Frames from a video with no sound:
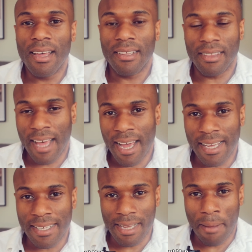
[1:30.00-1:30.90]
that
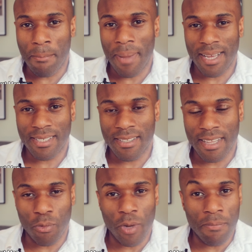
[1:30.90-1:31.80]
is a mask
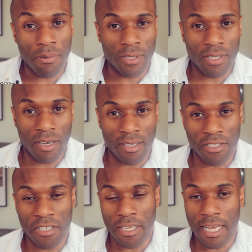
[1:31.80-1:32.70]
that we put on
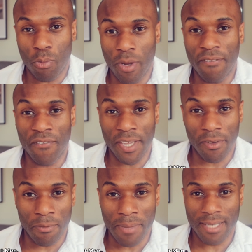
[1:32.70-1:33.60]
so that we feel
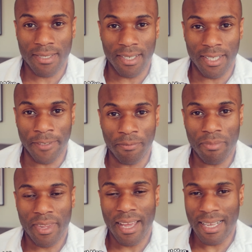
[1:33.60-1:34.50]
masculine.
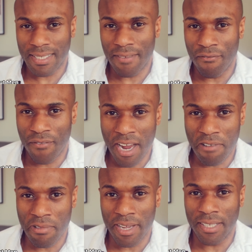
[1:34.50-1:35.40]
It's a
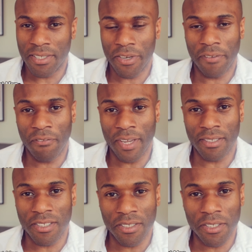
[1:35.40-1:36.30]
very tough thing
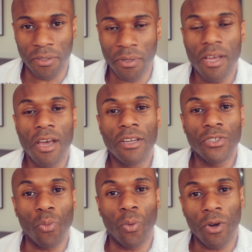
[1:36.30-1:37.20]
to do
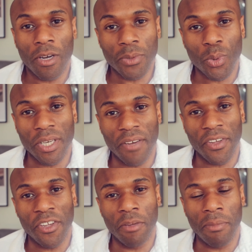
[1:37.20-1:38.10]
to walk up to another
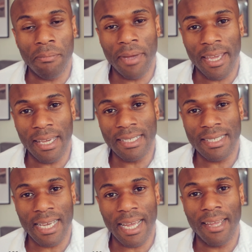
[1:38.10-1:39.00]
human being and
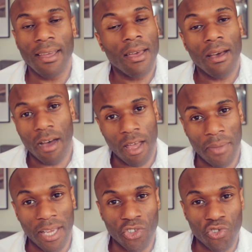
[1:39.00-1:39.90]
say, I'm
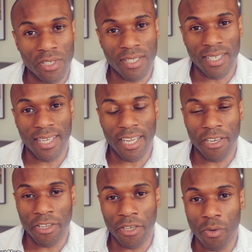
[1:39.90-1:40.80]
interested
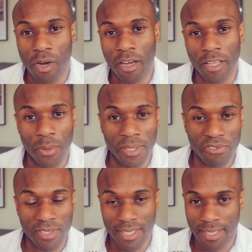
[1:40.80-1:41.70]
in you, are you
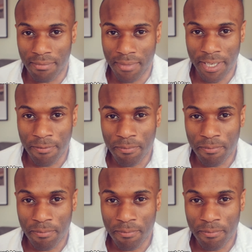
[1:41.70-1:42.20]
interested in me?